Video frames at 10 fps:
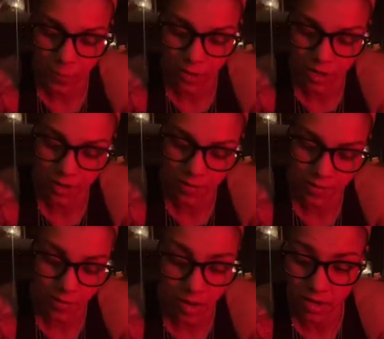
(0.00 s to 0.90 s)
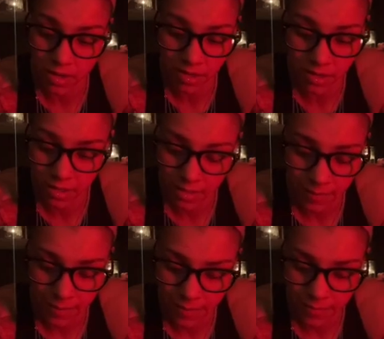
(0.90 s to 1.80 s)
or partner,
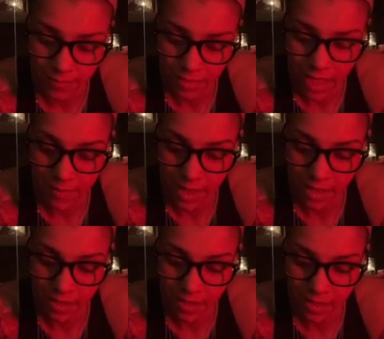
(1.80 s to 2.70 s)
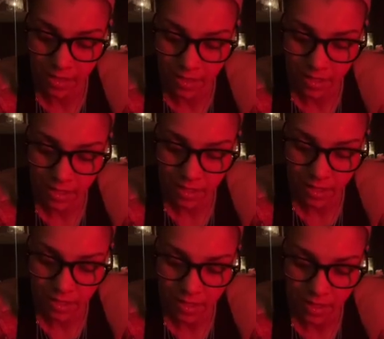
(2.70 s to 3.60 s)
for that matter,
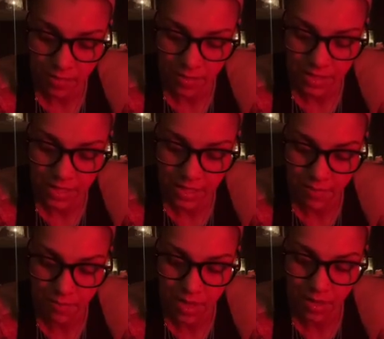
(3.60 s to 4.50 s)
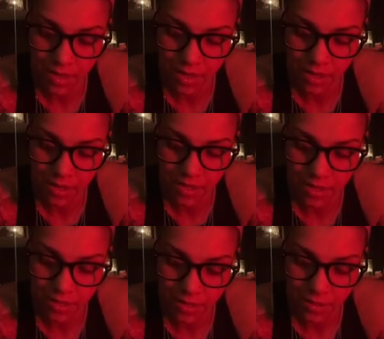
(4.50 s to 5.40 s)
completely mirrored
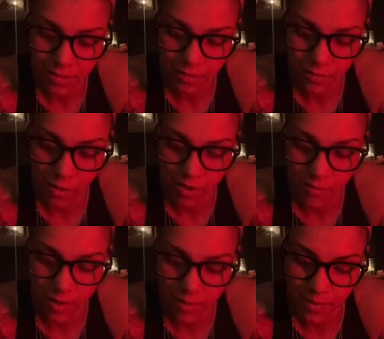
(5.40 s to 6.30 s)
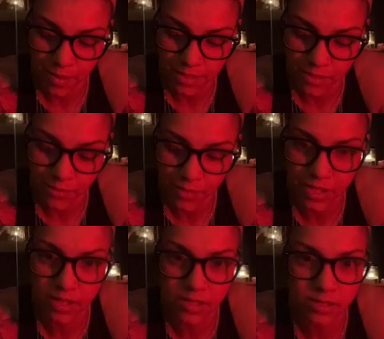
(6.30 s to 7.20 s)
one of my parental
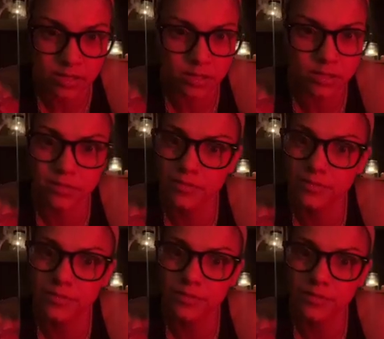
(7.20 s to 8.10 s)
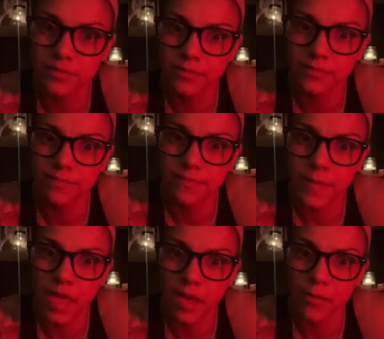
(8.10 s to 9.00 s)
figures,
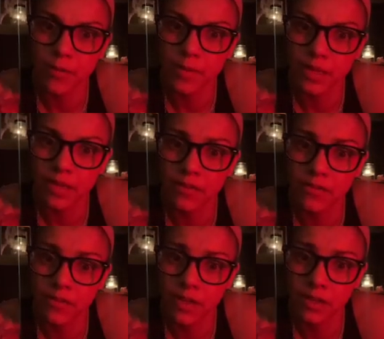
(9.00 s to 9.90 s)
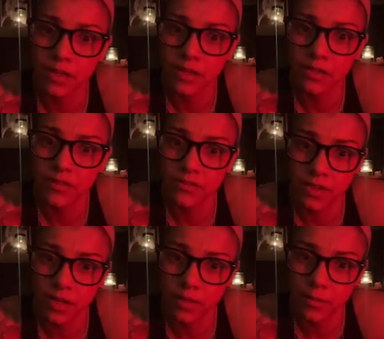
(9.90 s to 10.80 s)
I would be a very,
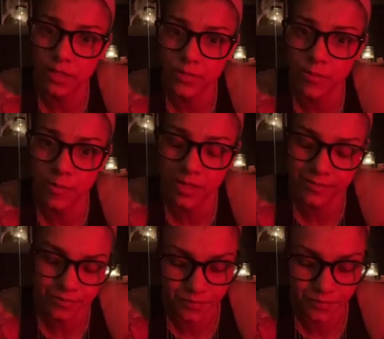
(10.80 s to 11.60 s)
very rich woman.